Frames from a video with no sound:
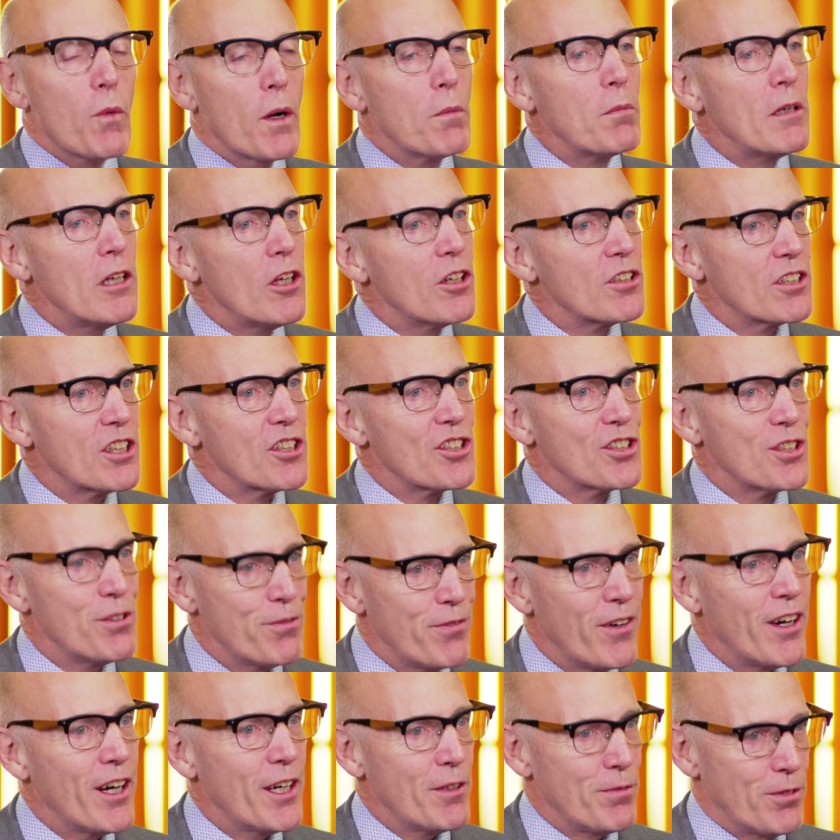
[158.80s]
When we looked at
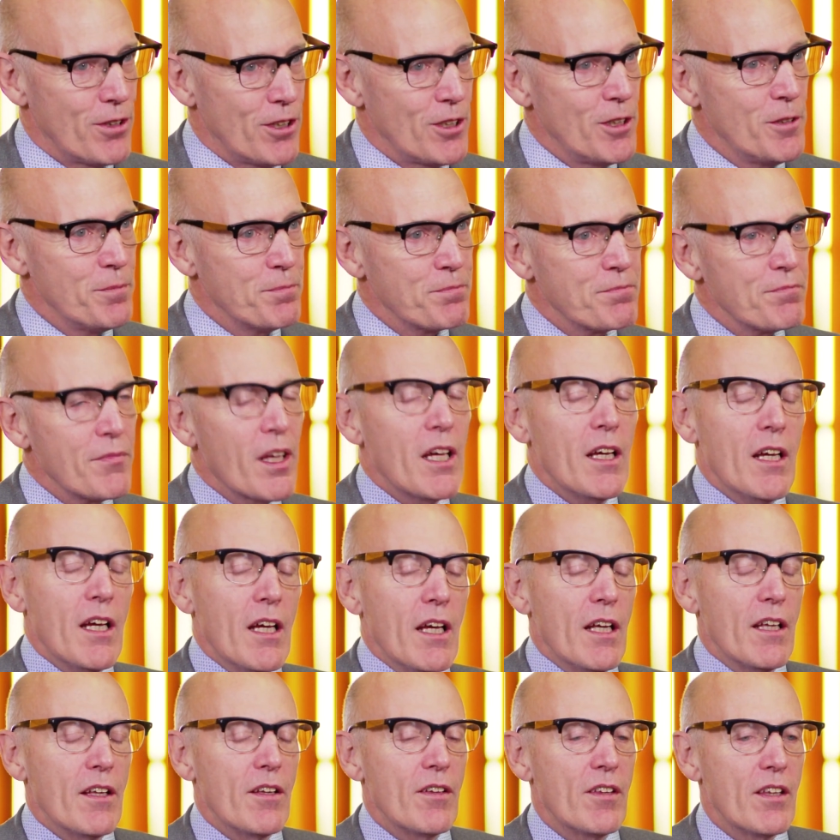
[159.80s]
survival,
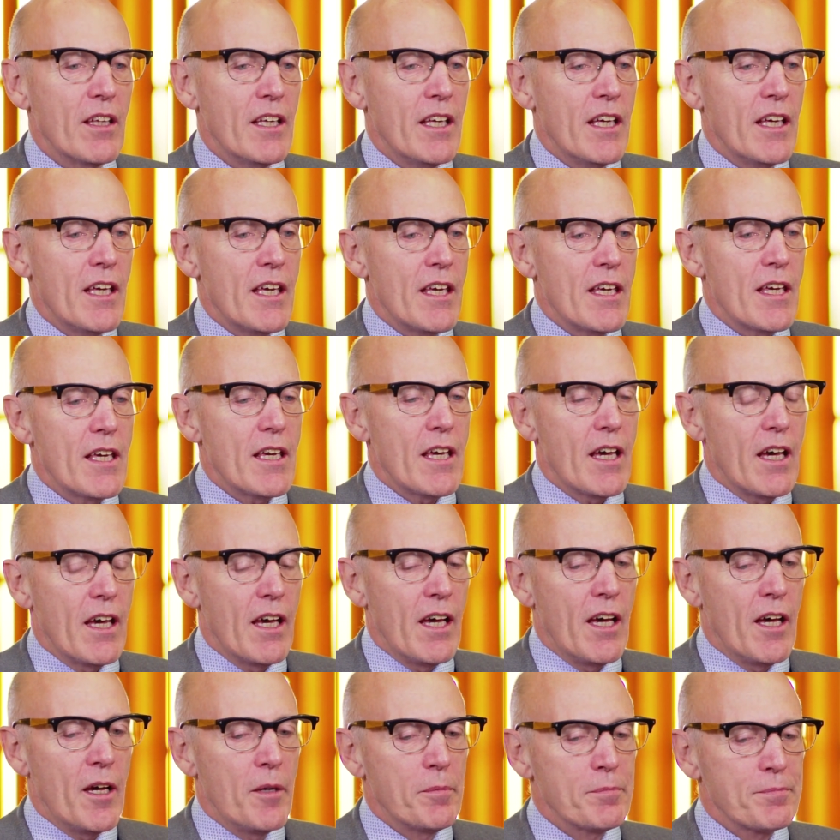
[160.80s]
there
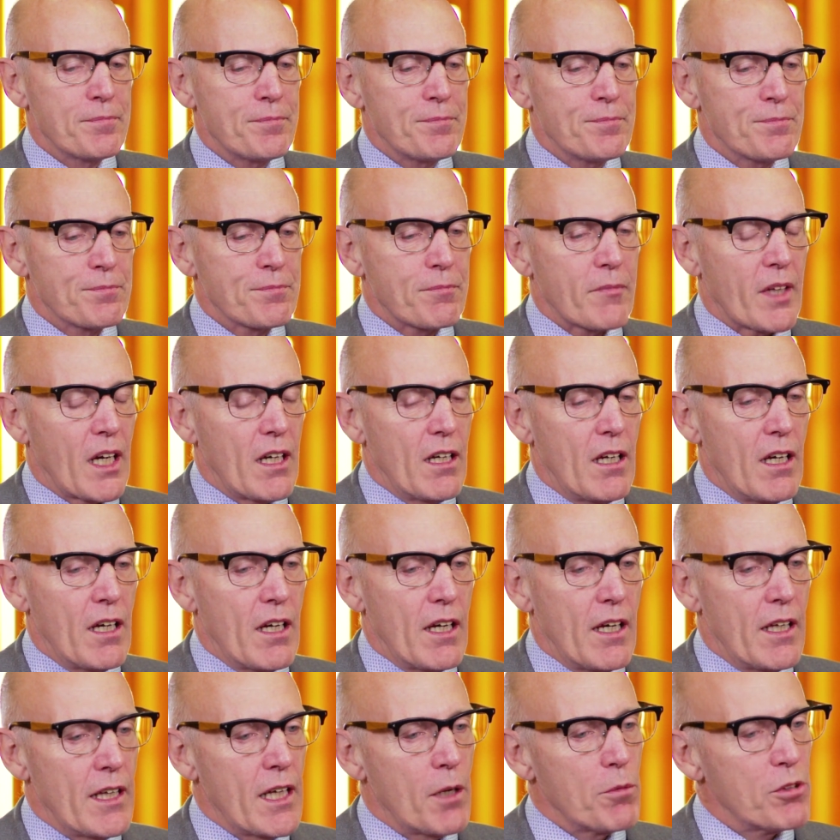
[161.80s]

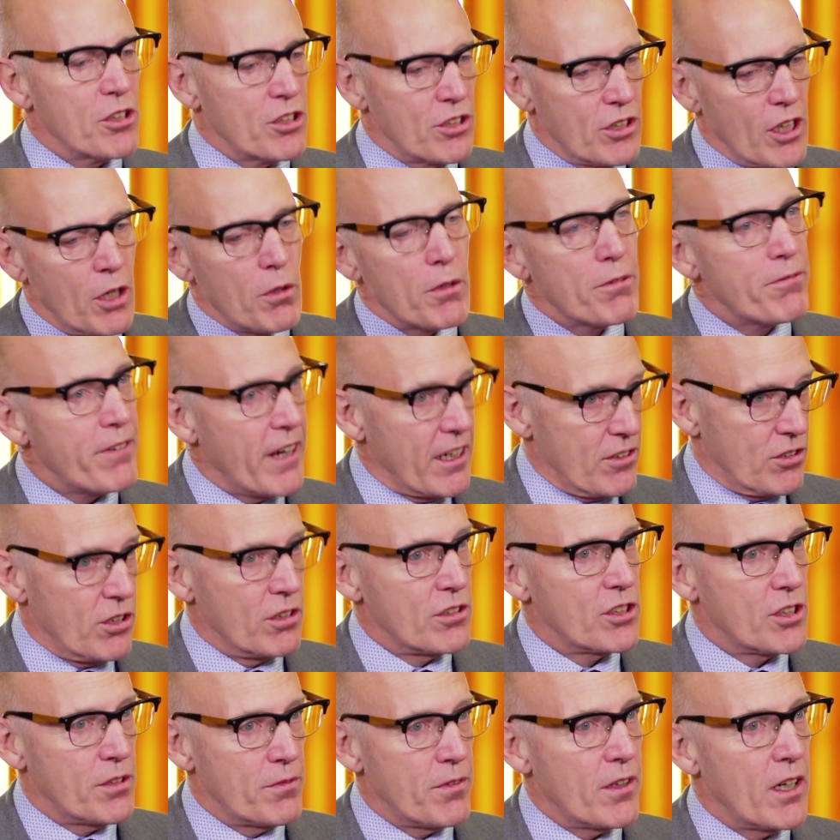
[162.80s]
was no effect
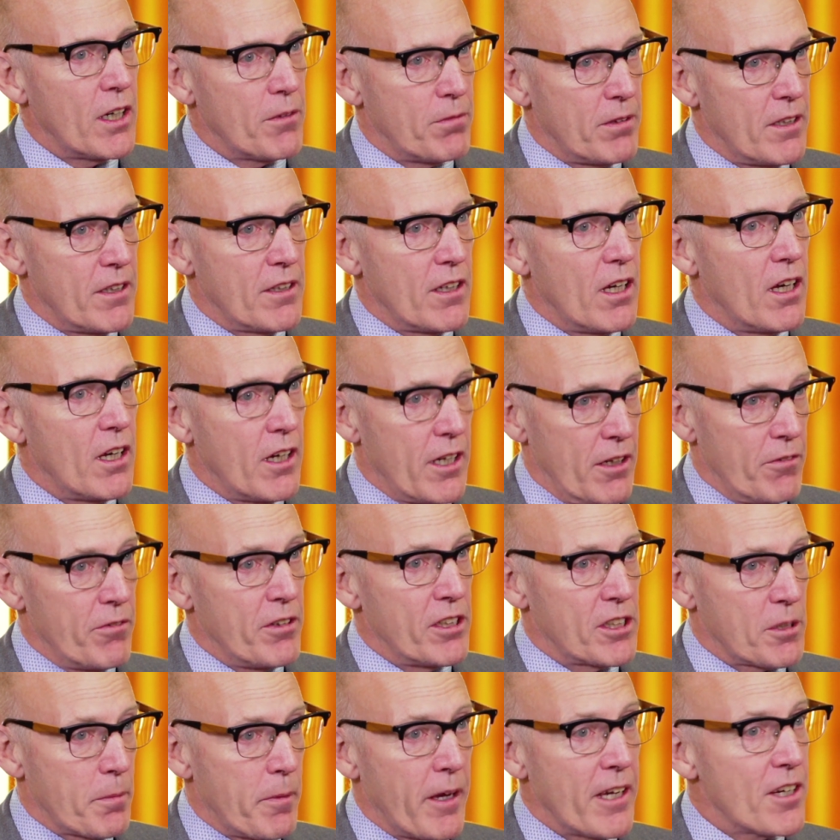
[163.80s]
on survival in the
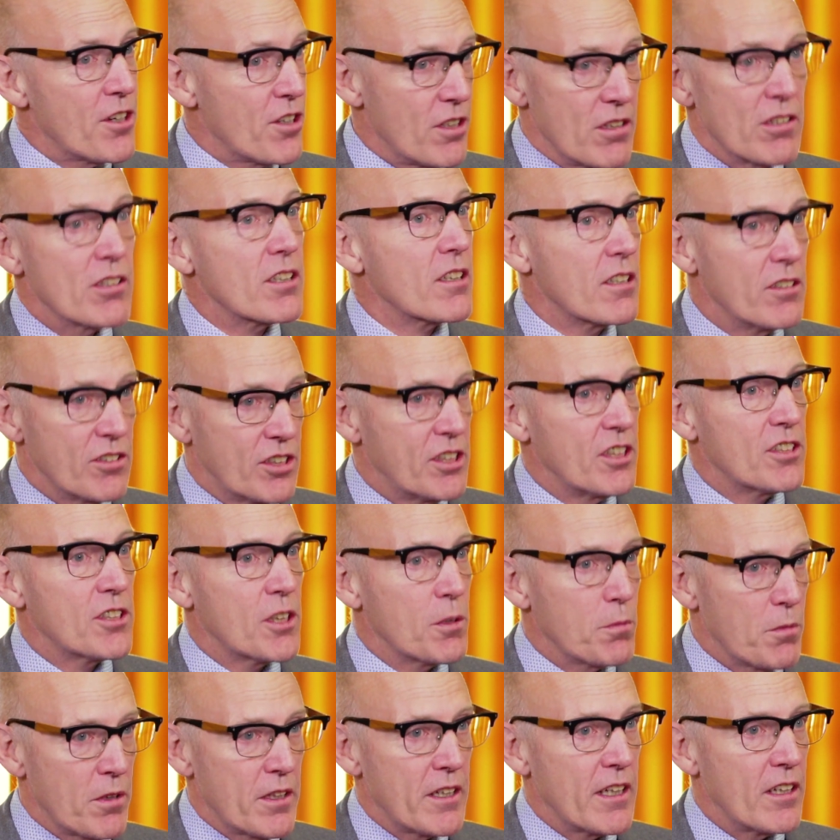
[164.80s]
high-risk patients,
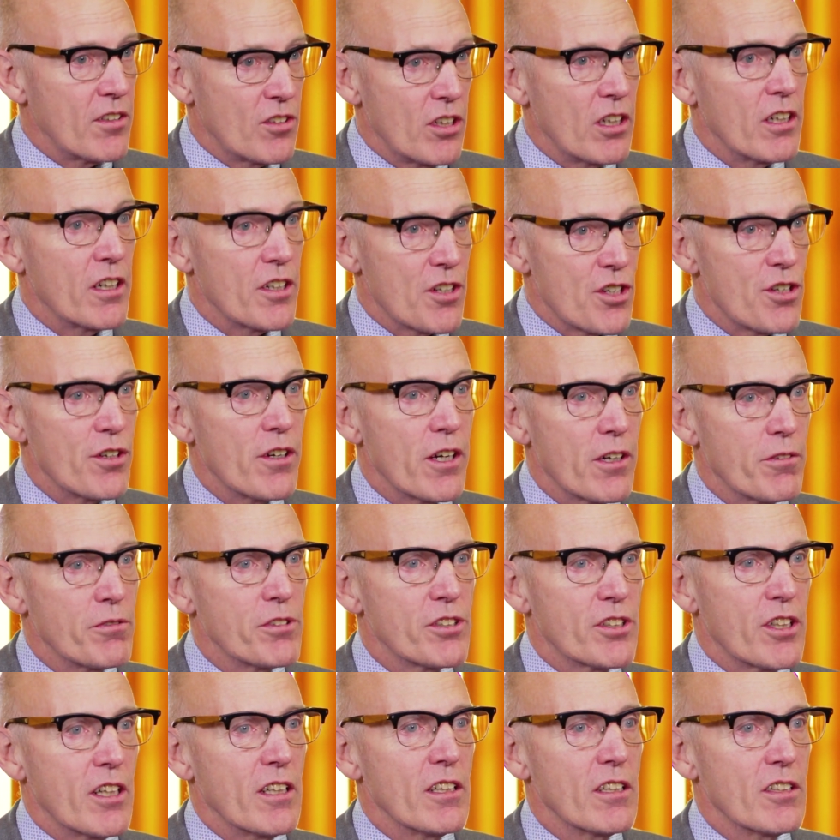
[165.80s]
consistent with the entire trial
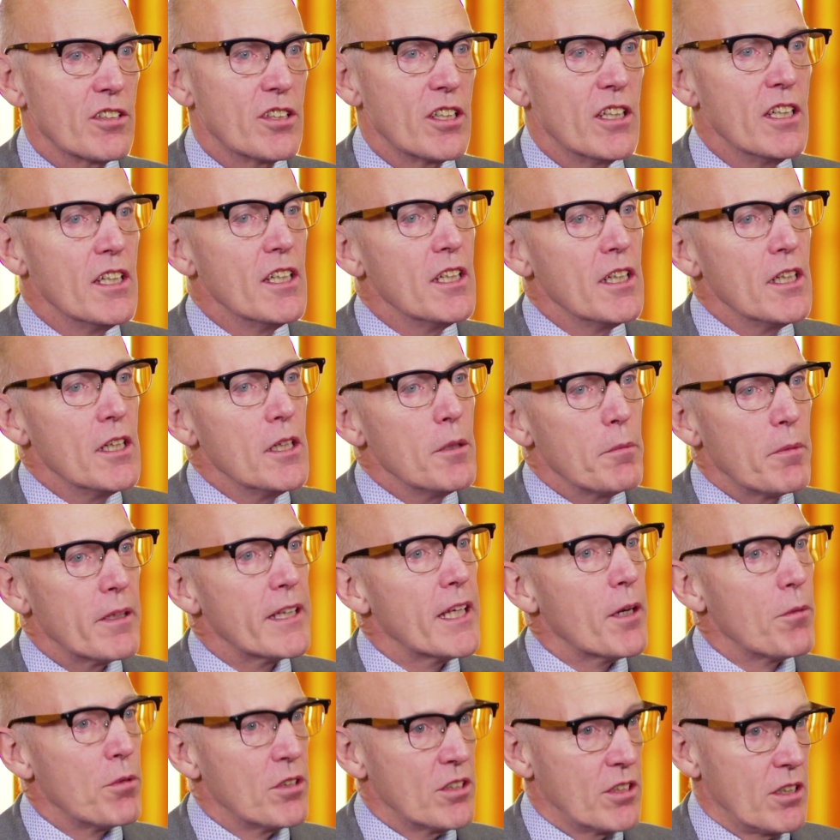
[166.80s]
result,
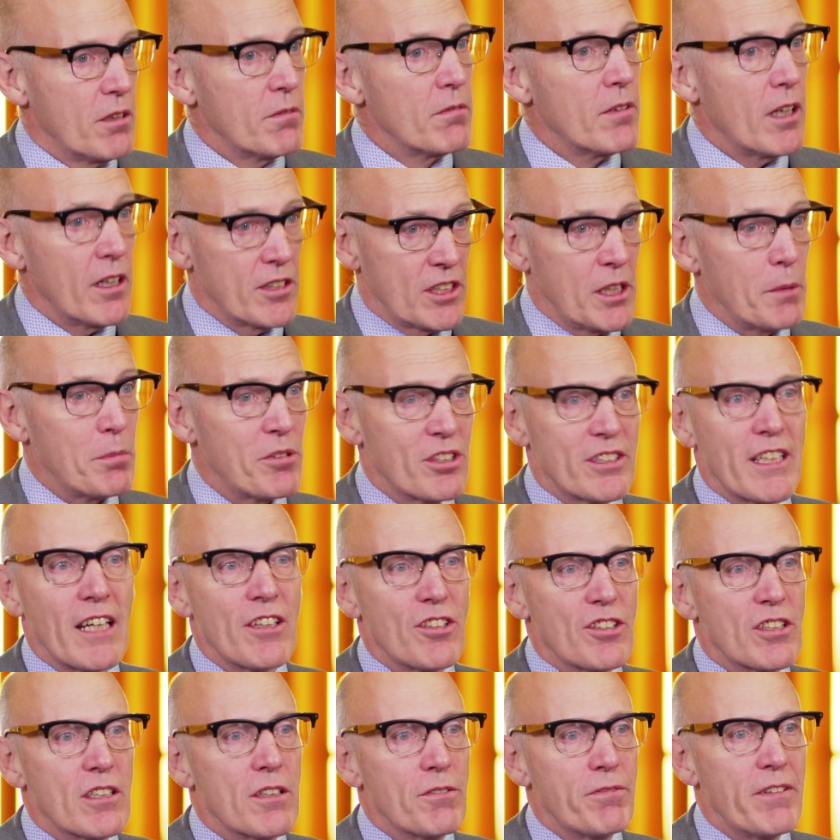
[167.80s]
but there was a
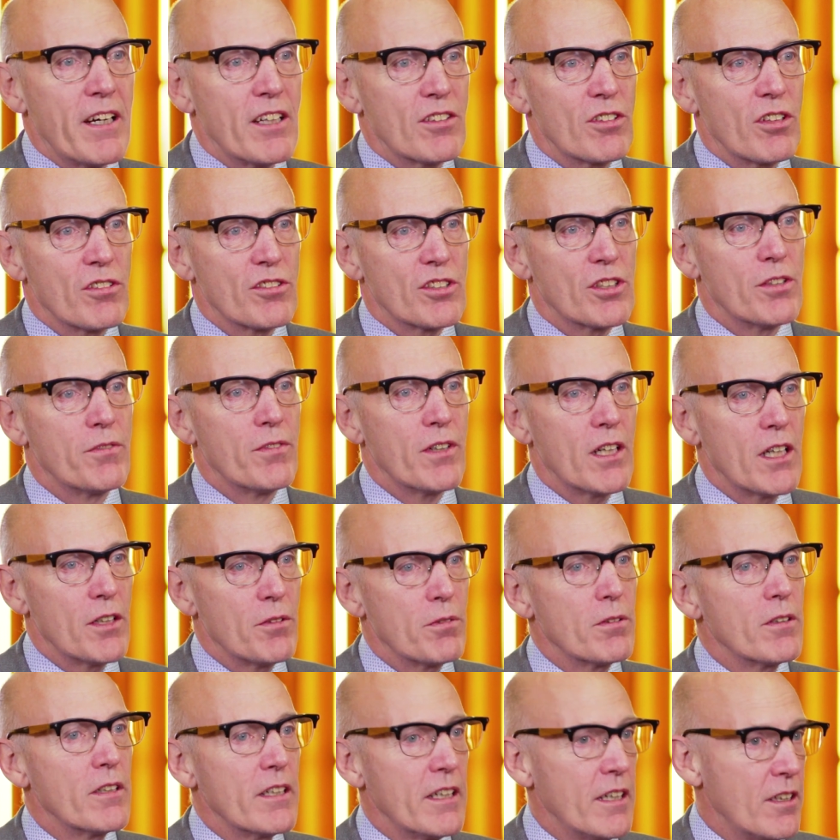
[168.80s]
substantial effect on
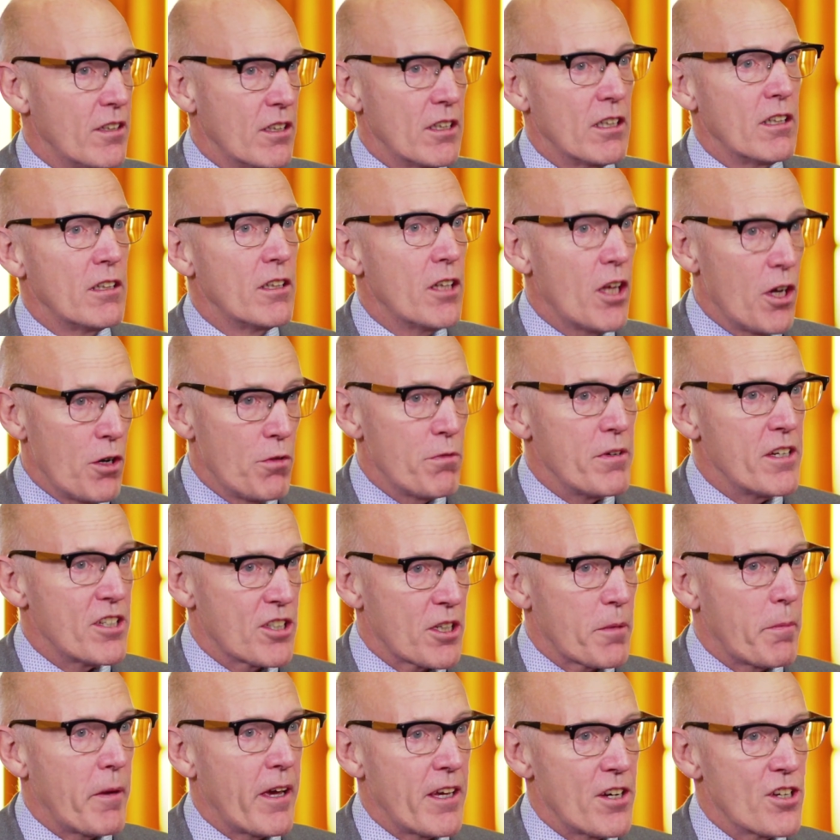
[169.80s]
survival in the
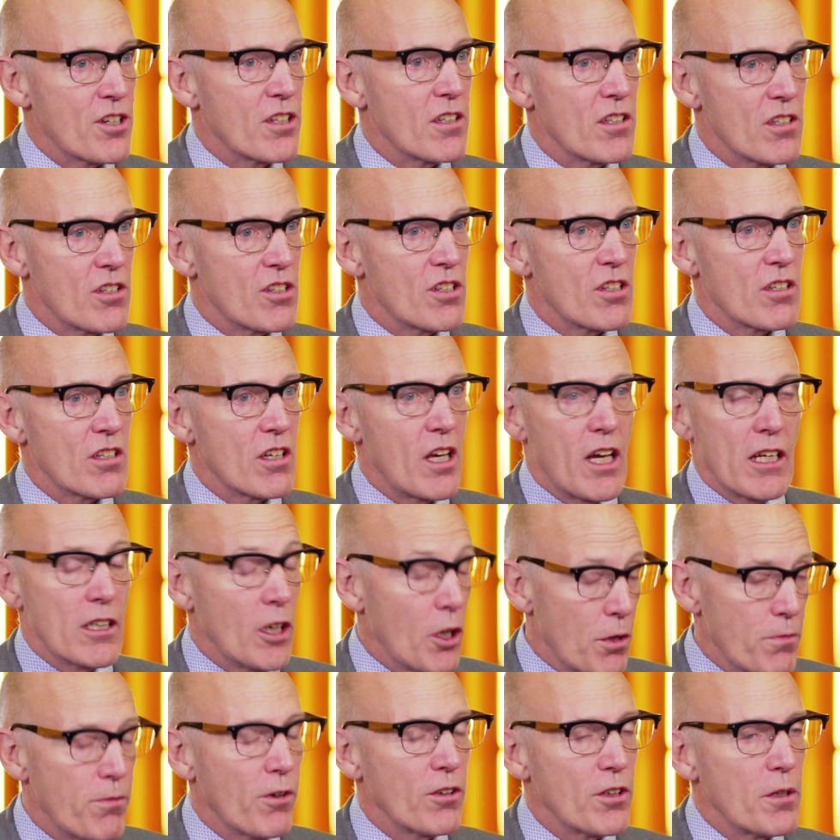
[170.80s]
low-risk patients,
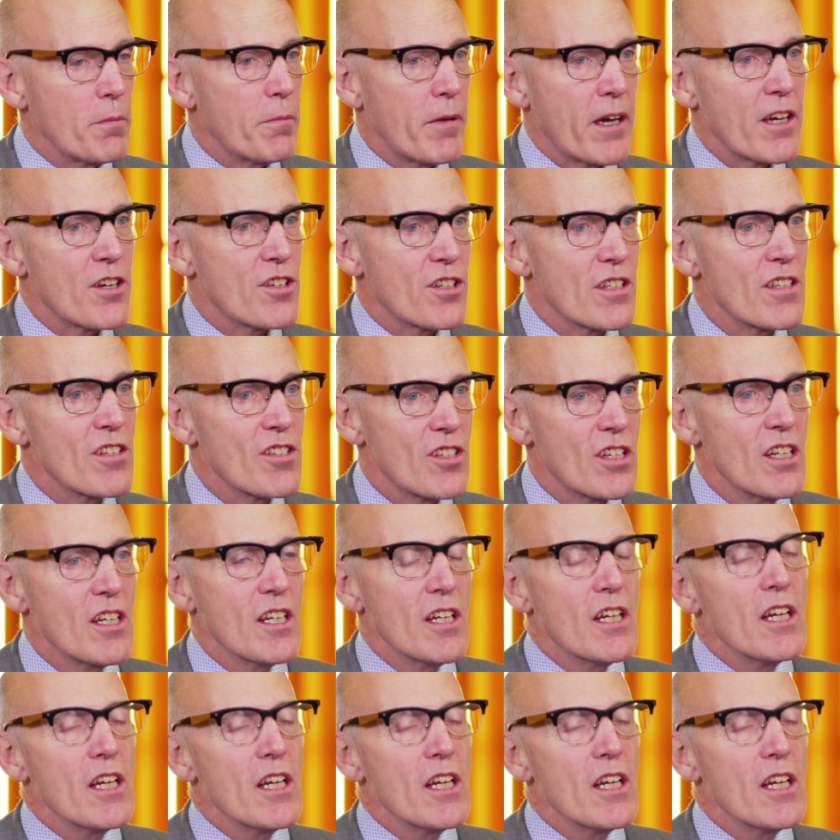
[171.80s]
low-volume patients,